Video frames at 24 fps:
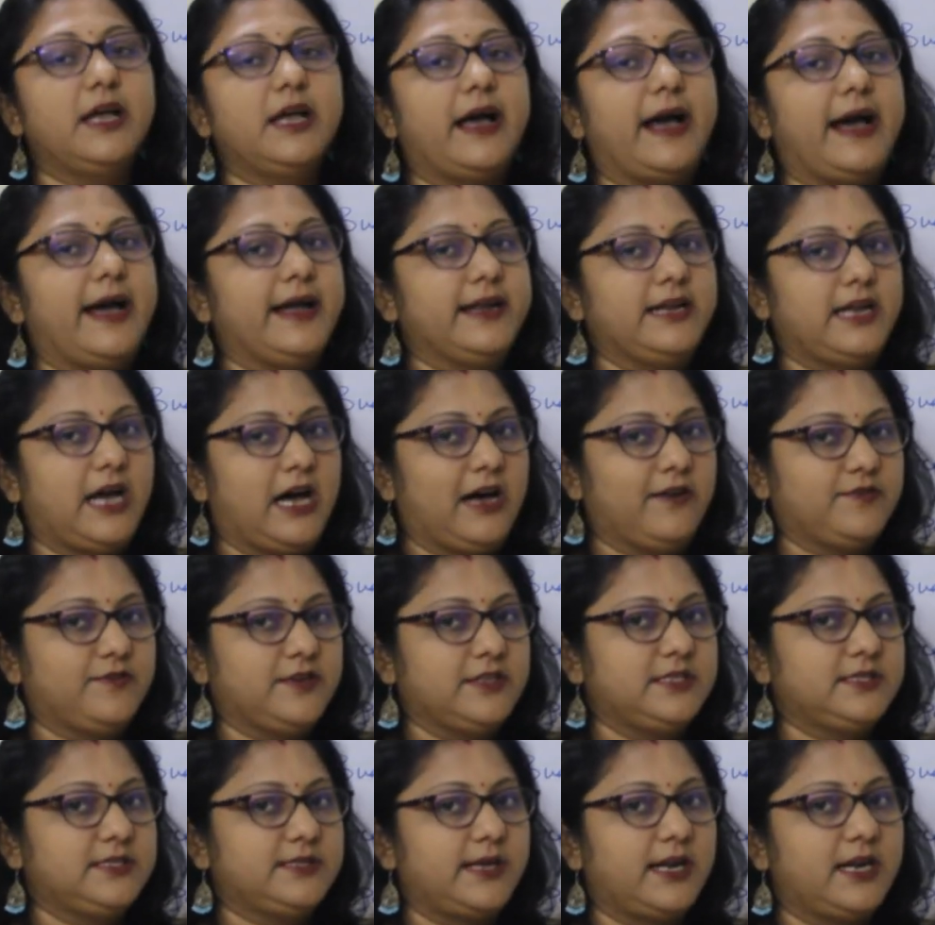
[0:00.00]
and after
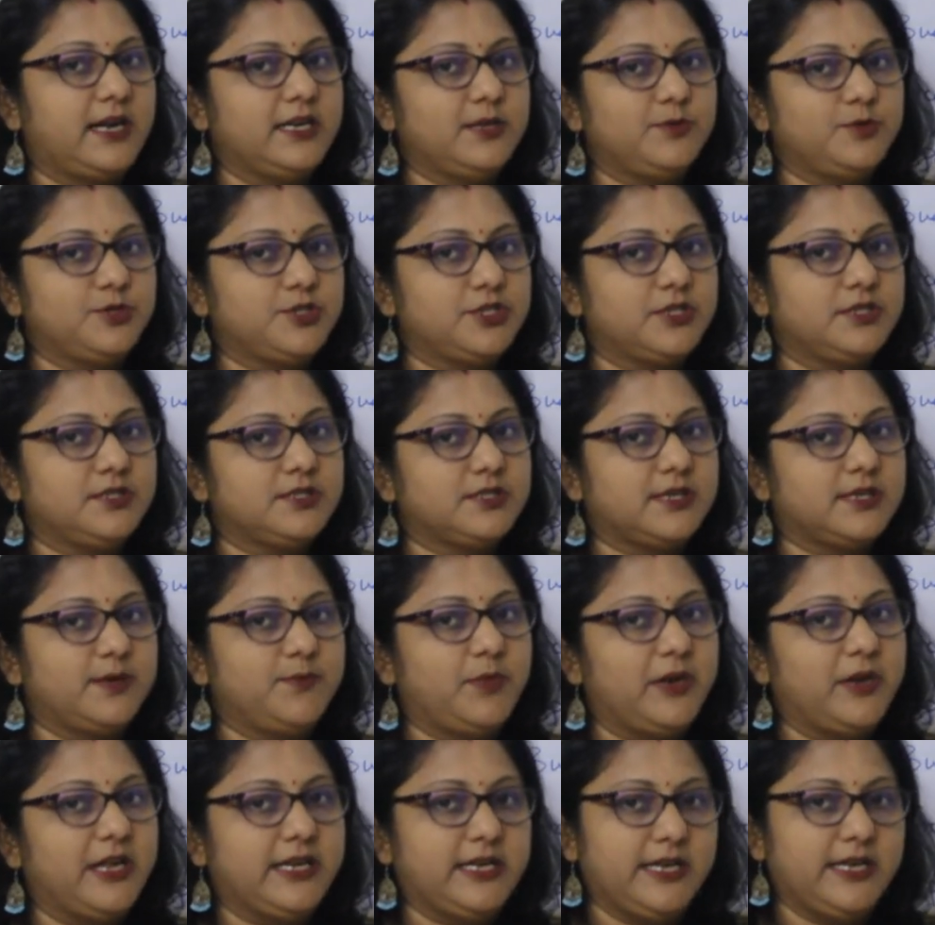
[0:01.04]
the cell division is
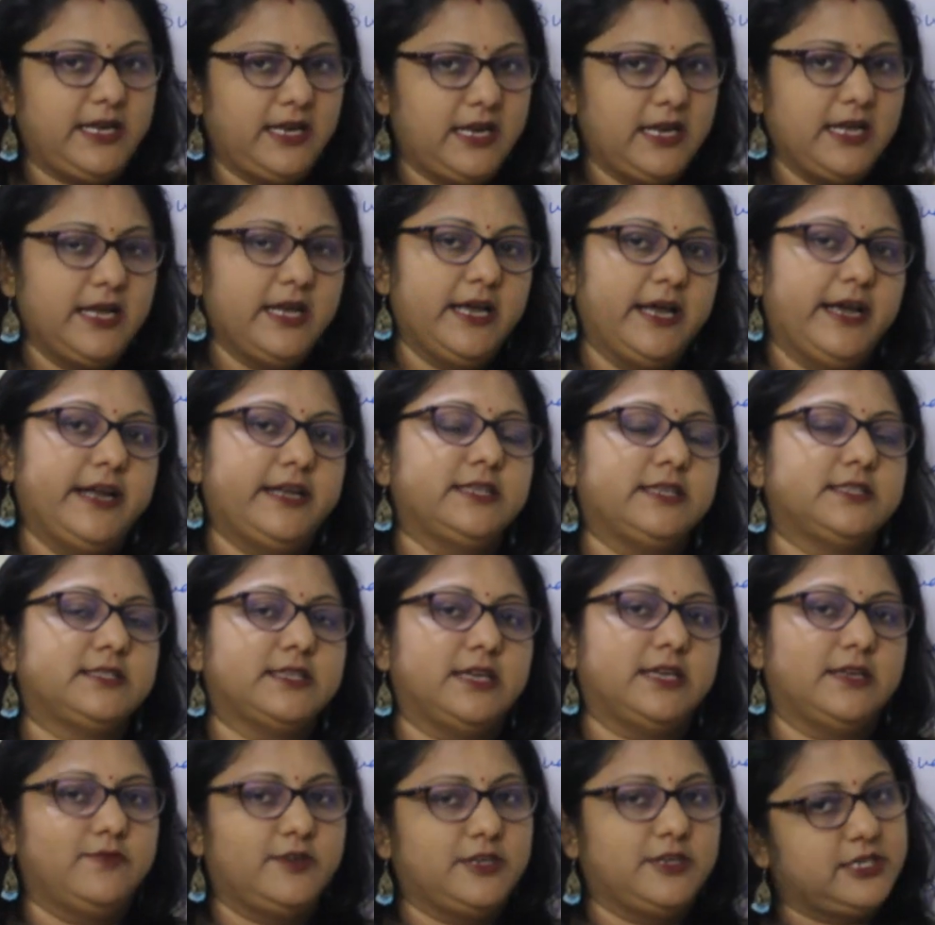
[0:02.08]
completed, it is
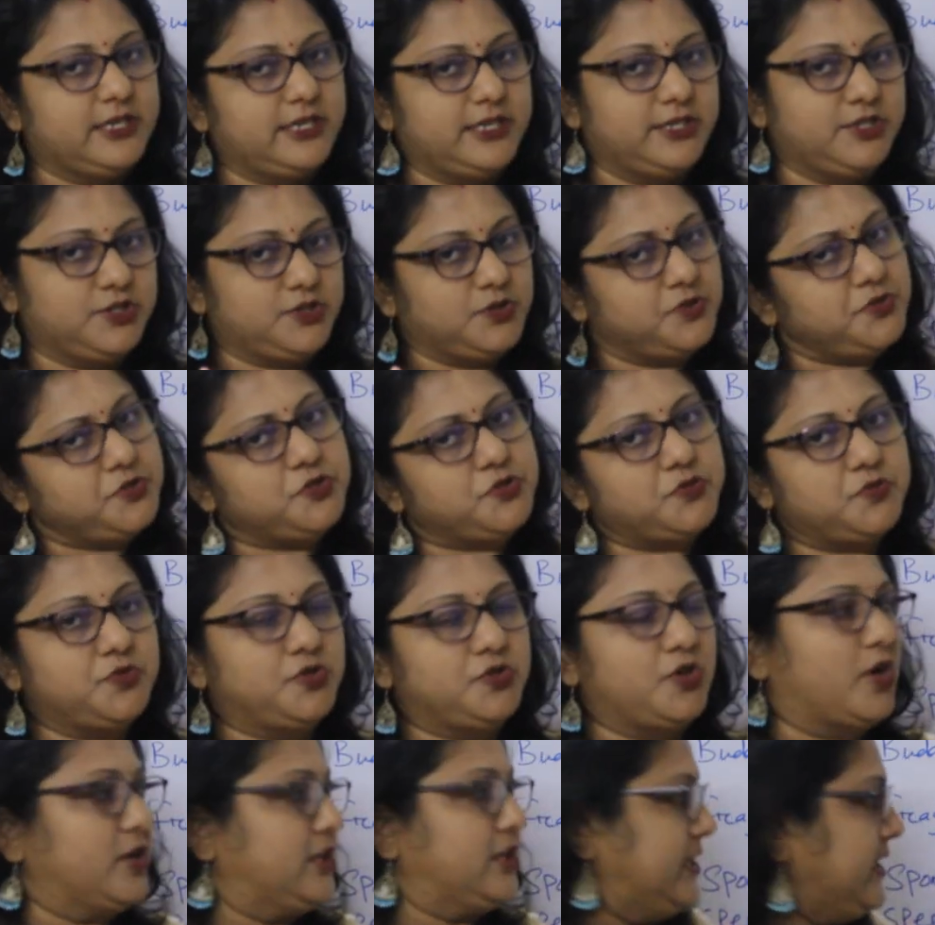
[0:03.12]
converted into 2
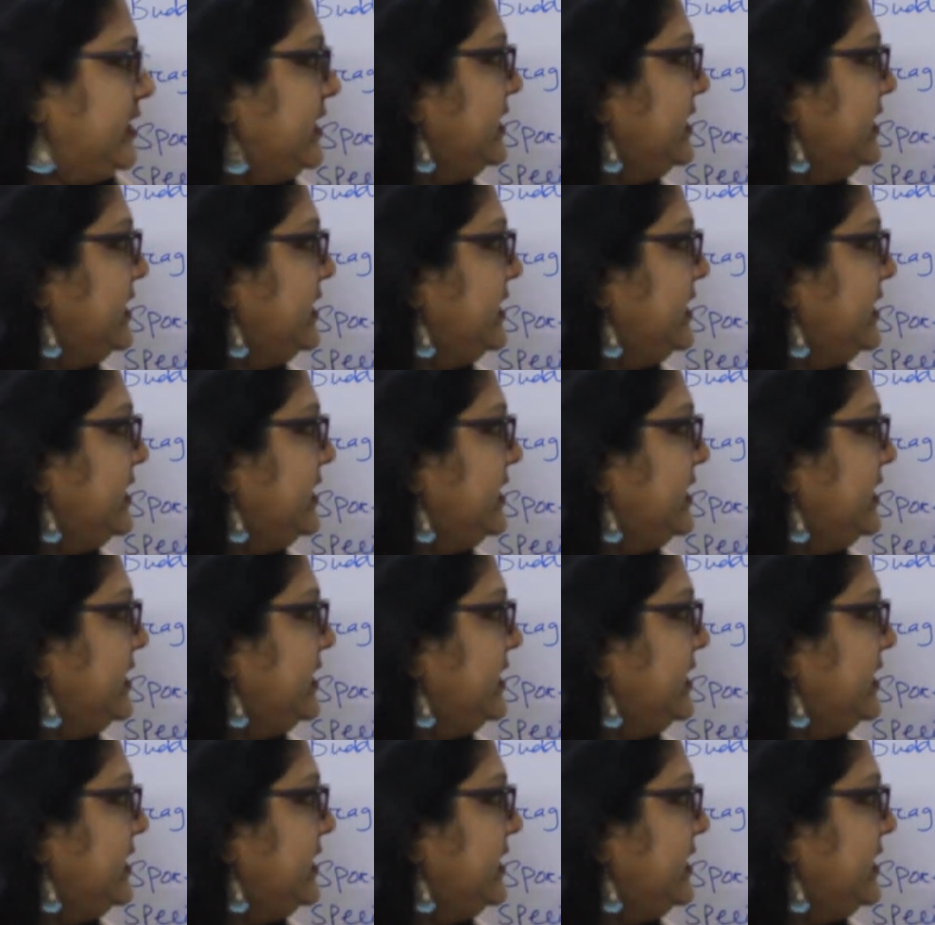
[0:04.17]
daughter